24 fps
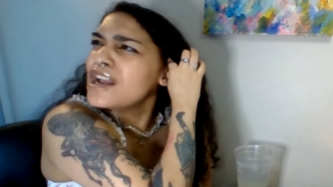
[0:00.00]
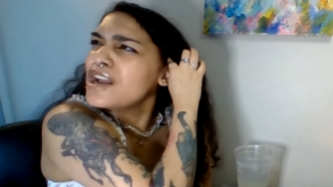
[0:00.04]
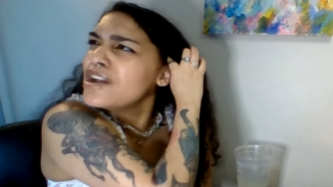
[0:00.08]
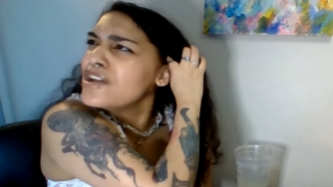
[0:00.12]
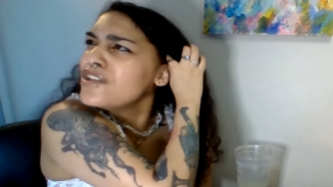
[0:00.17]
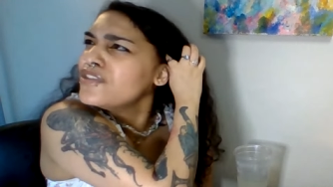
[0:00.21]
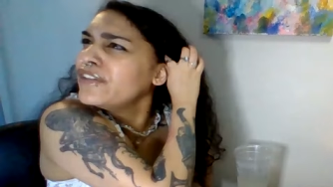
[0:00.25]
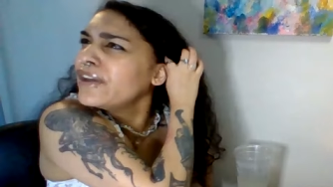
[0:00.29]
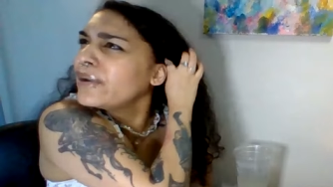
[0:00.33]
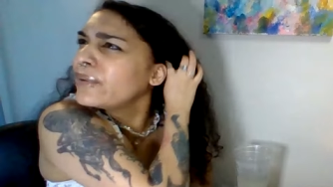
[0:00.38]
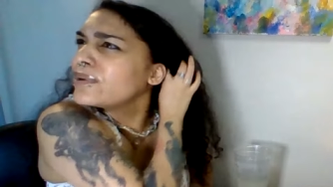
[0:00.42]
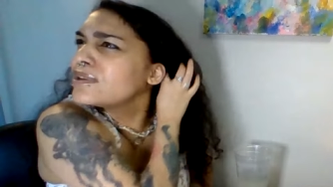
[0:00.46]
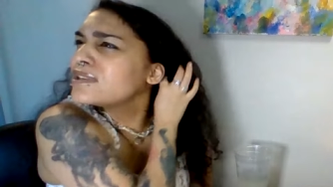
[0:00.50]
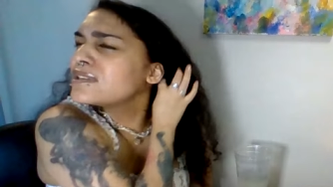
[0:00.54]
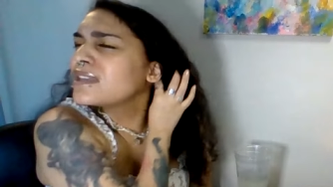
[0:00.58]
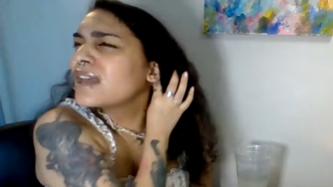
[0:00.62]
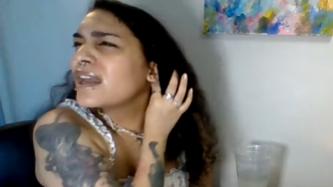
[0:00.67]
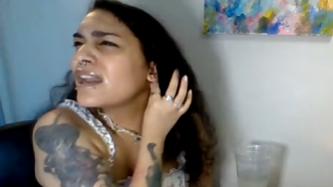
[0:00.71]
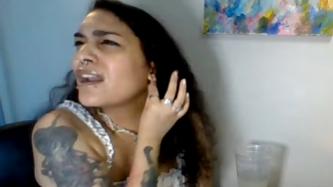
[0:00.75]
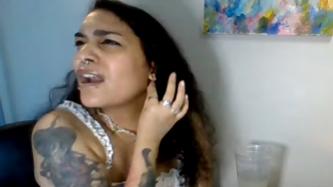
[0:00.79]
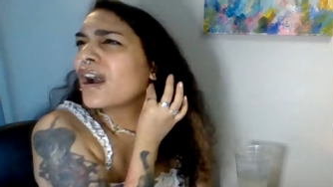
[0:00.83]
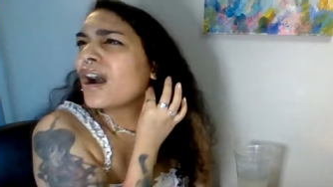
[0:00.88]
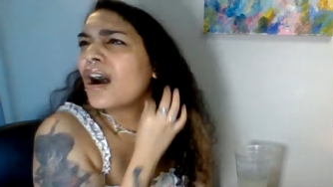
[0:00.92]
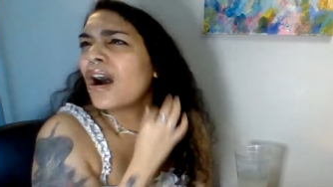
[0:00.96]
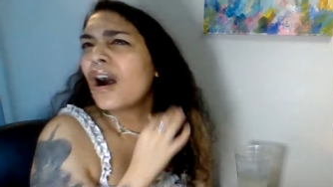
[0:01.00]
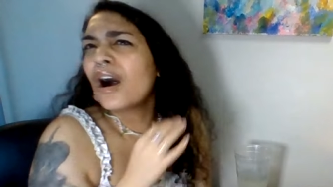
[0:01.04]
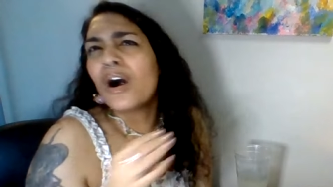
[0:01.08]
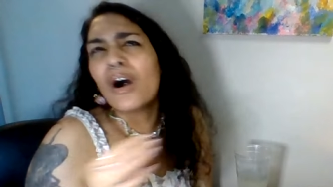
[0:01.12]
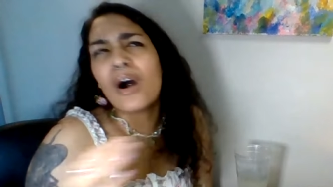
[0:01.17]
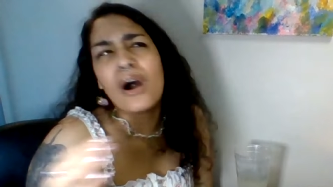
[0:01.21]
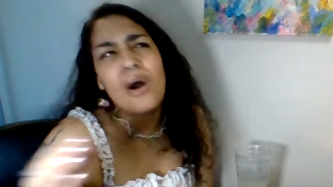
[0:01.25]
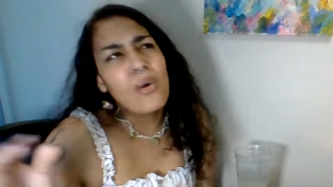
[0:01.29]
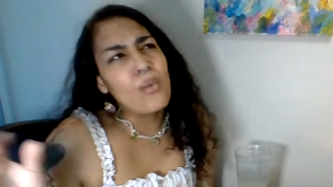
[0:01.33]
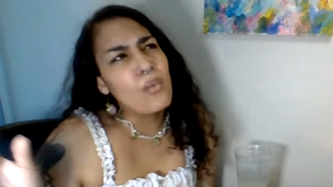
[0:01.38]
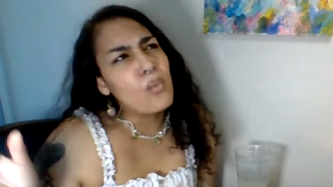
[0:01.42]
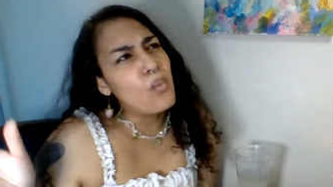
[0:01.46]
there was like a,
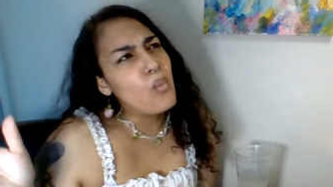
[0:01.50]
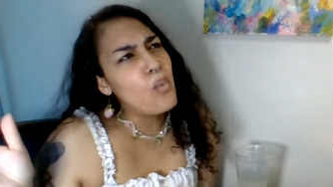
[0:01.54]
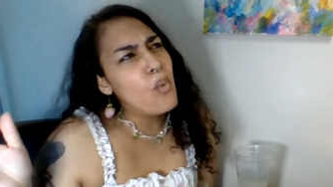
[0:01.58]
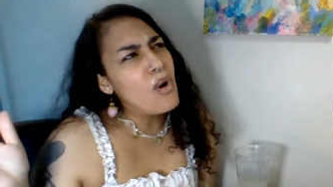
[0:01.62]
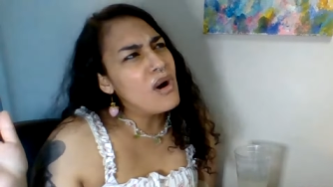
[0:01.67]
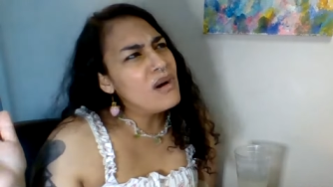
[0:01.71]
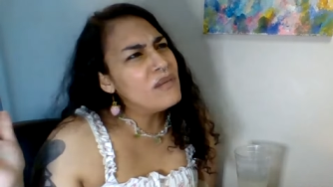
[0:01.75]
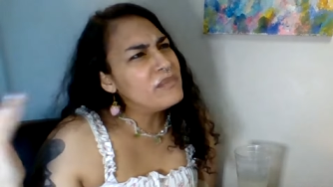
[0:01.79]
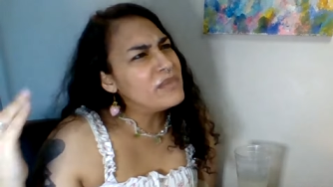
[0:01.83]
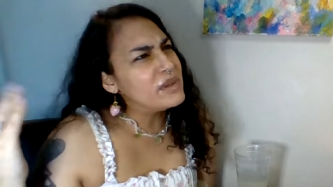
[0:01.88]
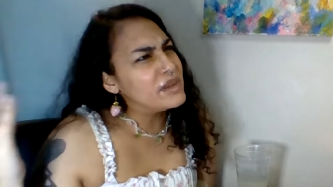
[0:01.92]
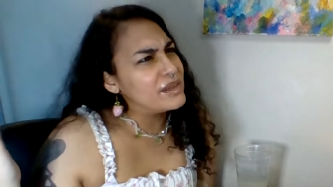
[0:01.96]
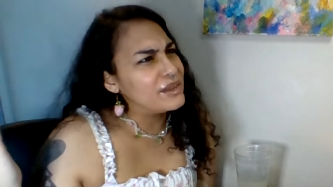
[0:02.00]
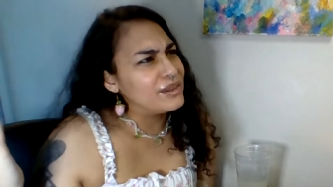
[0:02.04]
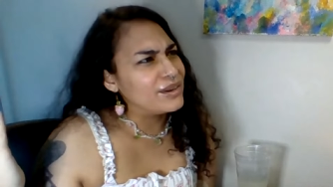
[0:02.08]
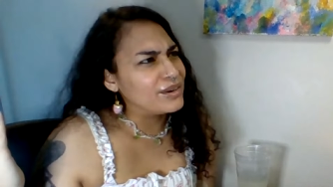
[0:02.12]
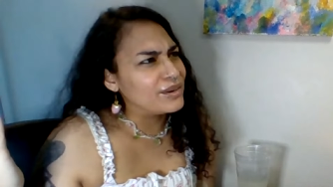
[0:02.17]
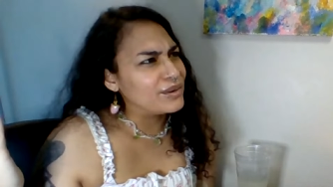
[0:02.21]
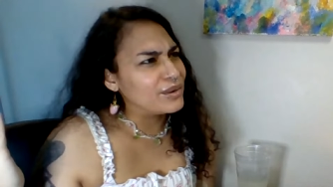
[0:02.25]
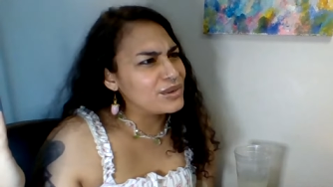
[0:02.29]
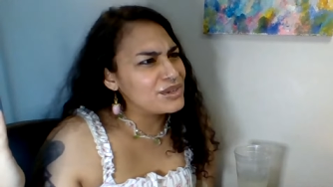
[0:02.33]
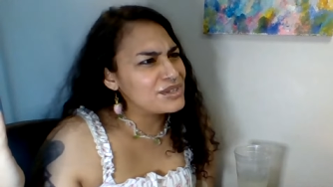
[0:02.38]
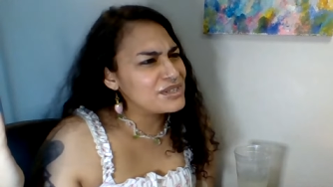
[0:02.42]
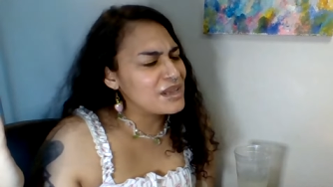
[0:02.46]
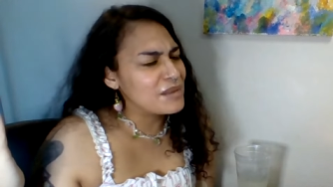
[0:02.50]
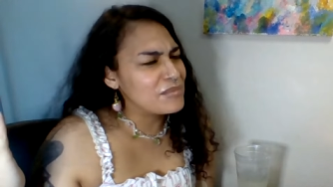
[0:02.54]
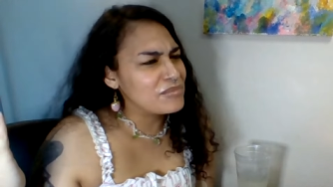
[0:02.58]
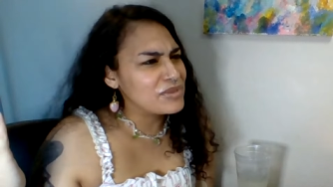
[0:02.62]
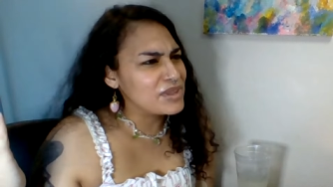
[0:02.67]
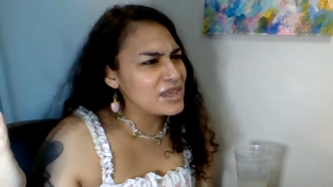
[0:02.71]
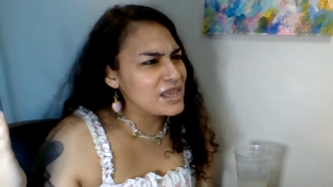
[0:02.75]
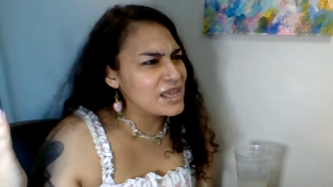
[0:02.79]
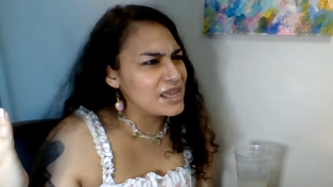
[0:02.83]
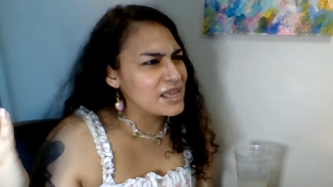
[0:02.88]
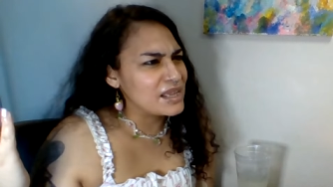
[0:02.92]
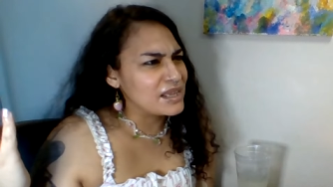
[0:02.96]
a woman or
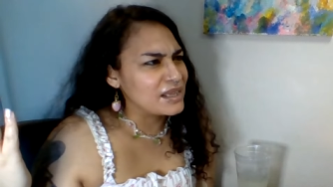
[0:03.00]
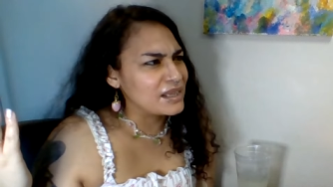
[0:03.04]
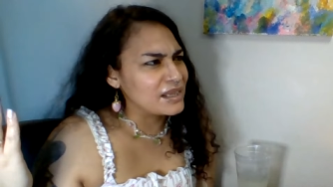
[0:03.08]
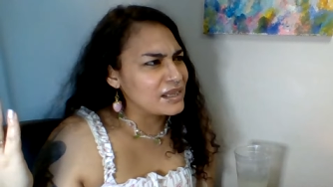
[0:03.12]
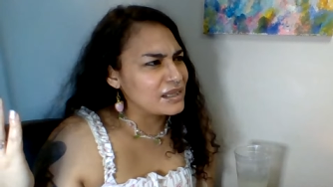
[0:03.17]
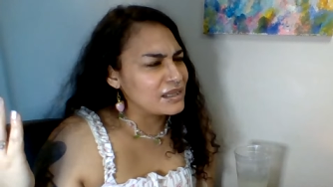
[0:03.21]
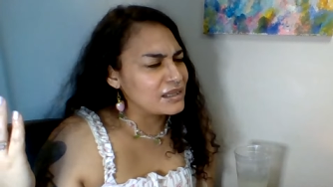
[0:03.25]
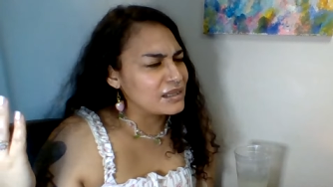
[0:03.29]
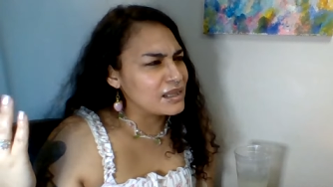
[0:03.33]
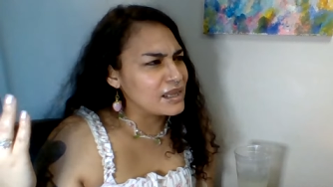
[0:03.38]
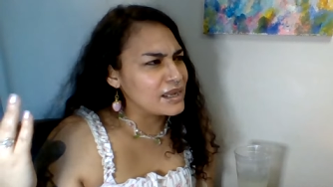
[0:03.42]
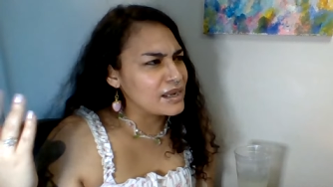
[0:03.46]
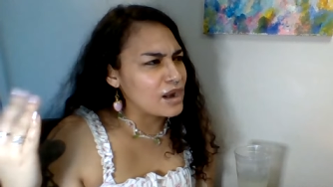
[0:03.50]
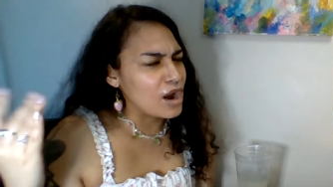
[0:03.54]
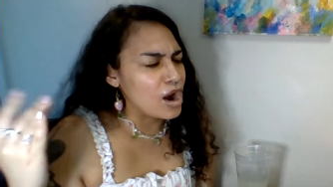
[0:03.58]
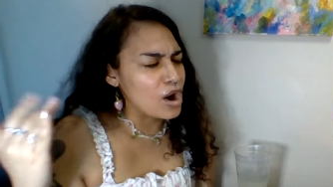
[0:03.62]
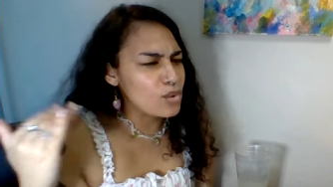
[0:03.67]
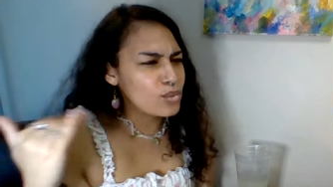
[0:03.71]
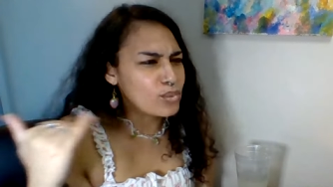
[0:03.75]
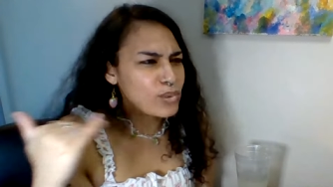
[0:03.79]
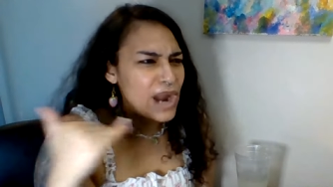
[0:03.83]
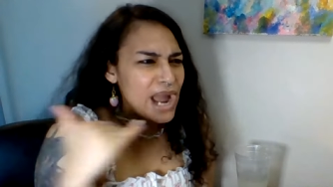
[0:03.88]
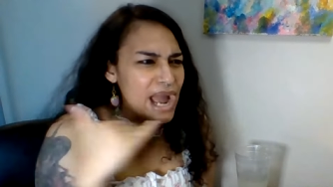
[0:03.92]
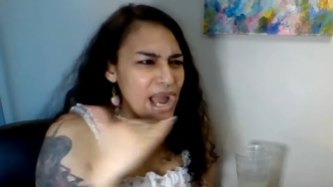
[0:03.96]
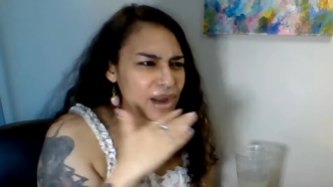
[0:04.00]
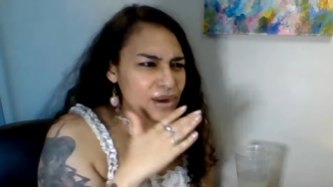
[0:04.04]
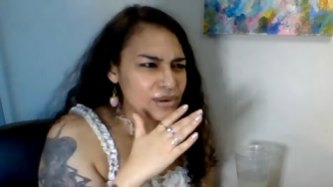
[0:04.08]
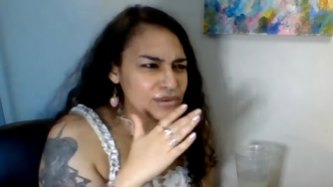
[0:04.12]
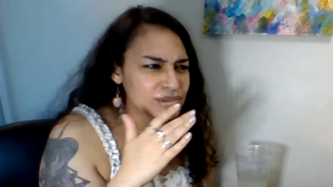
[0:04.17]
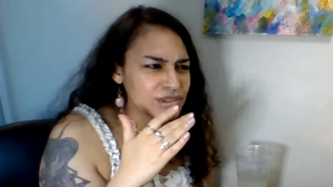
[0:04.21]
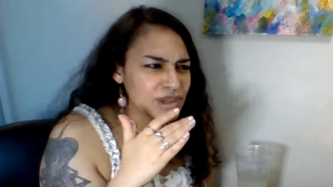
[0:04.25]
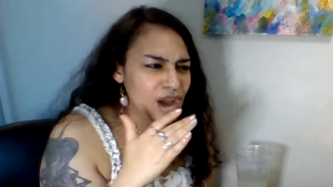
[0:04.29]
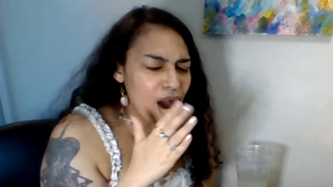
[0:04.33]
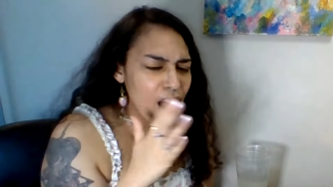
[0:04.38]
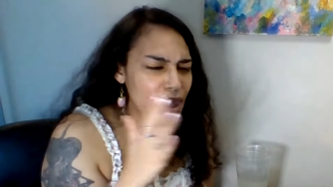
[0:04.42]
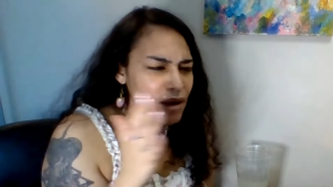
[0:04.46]
something like
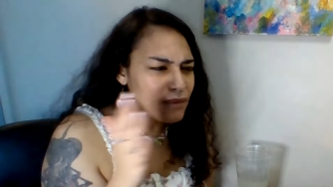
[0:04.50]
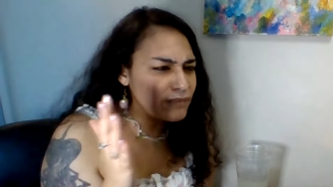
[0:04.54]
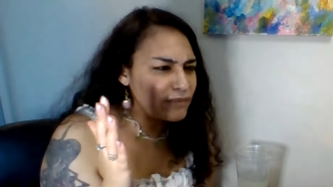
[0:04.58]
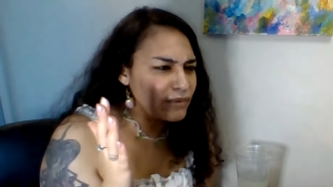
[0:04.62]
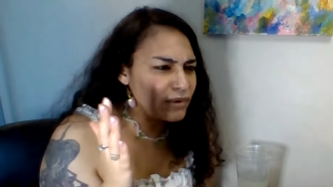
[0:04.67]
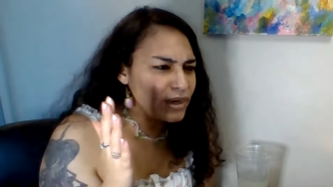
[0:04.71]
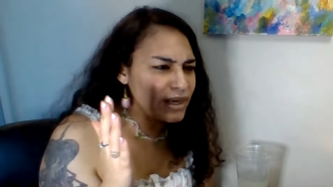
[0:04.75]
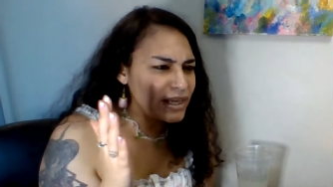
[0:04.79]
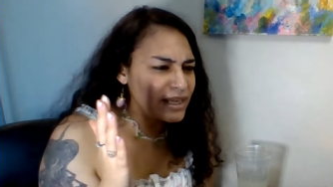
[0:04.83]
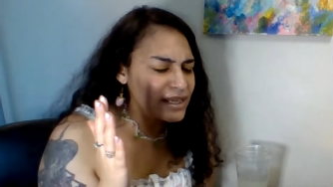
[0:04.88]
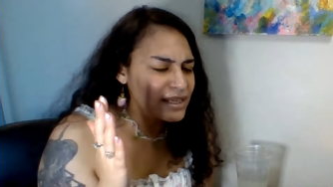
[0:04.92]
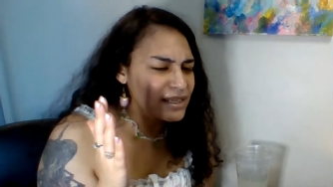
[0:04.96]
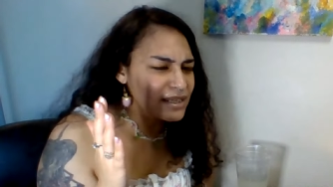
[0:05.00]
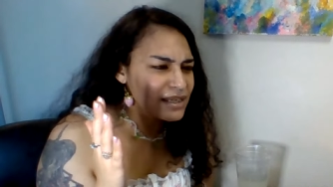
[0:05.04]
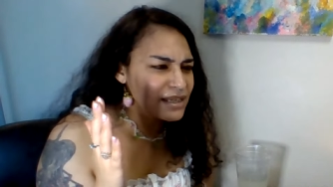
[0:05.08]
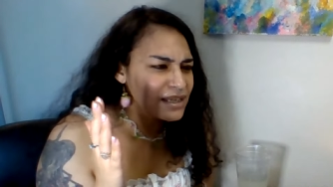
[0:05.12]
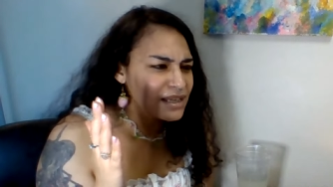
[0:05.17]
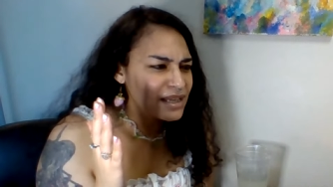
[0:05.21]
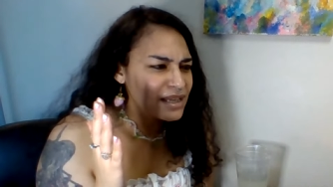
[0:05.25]
around hovering,